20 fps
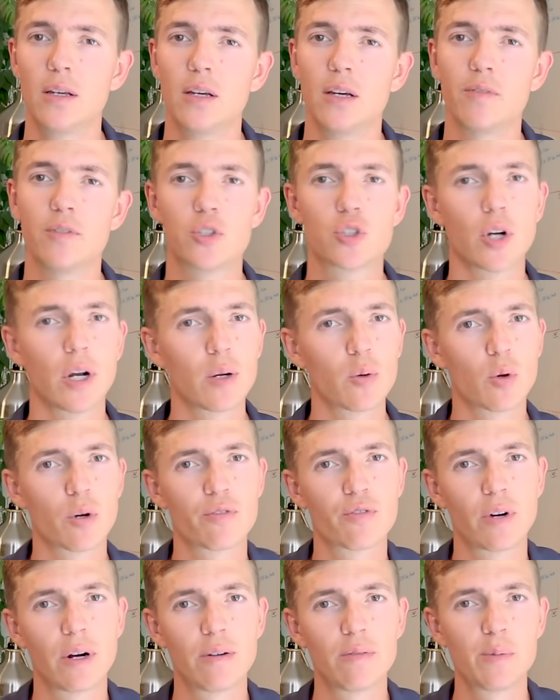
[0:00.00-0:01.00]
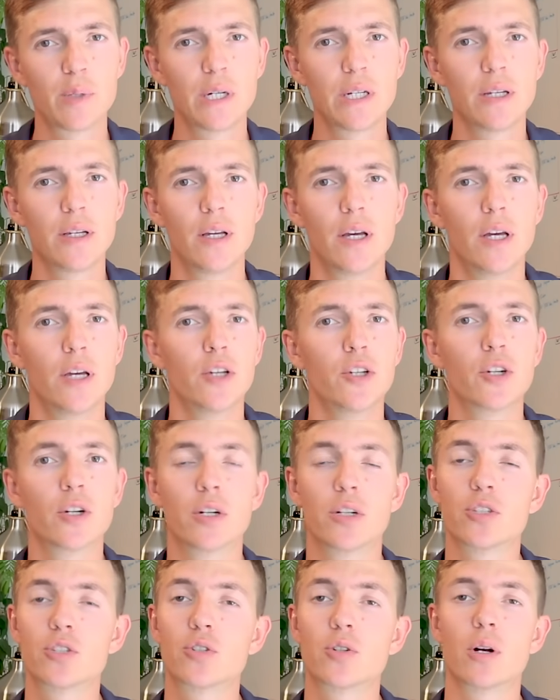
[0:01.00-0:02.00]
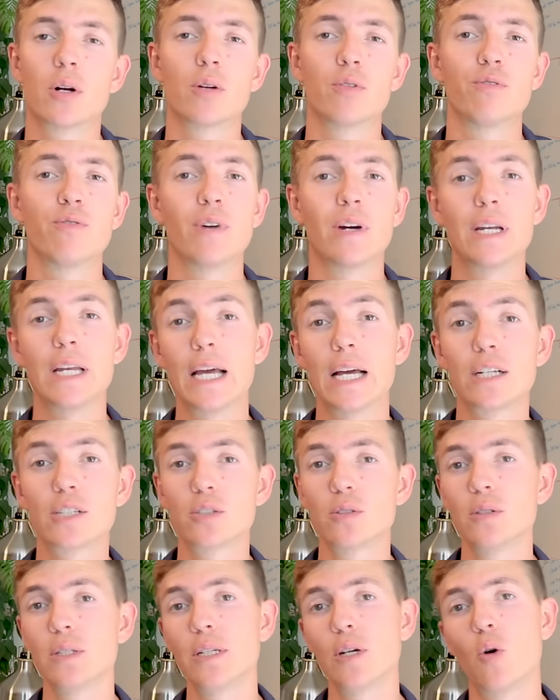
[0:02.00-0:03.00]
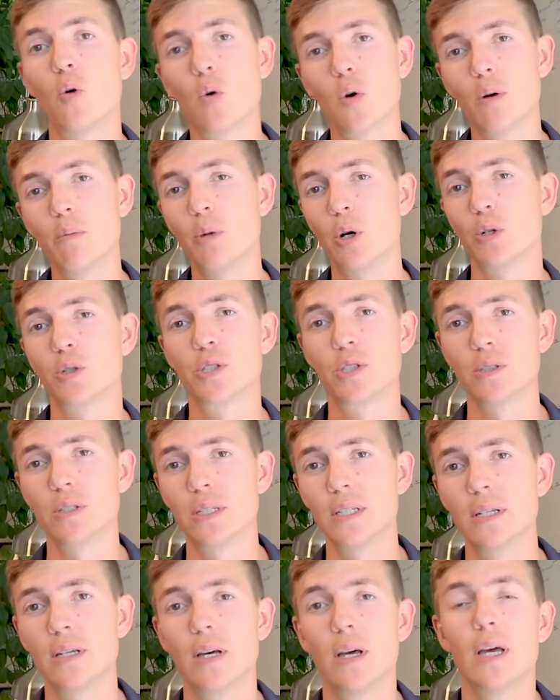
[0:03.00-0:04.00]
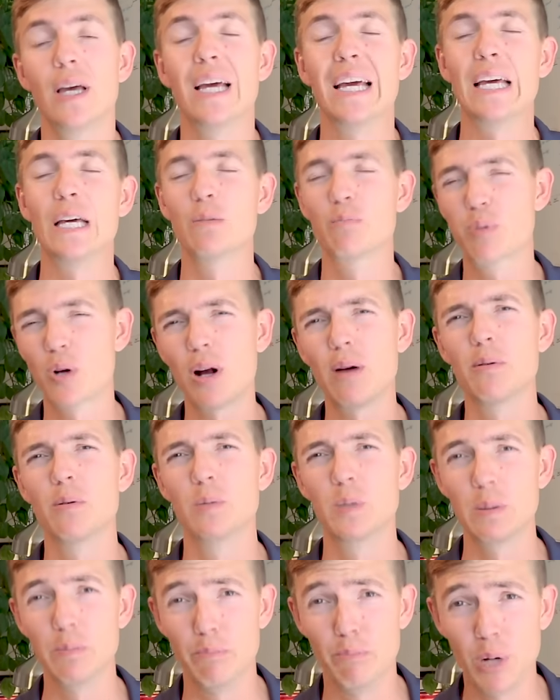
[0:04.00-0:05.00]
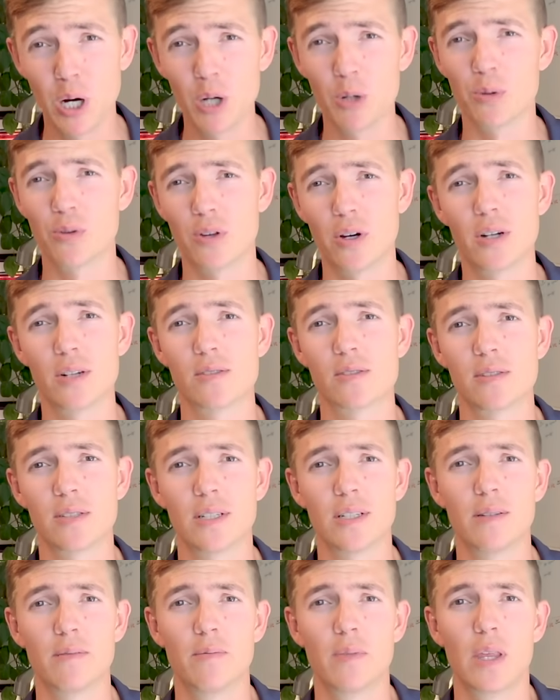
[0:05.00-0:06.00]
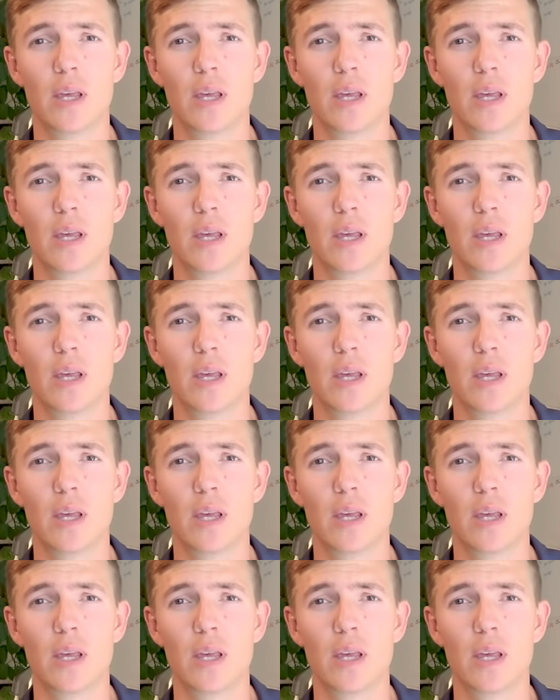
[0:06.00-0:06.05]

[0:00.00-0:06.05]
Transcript: If you try to work for everybody, you're going to struggle financially or emotionally, and probably both, honestly.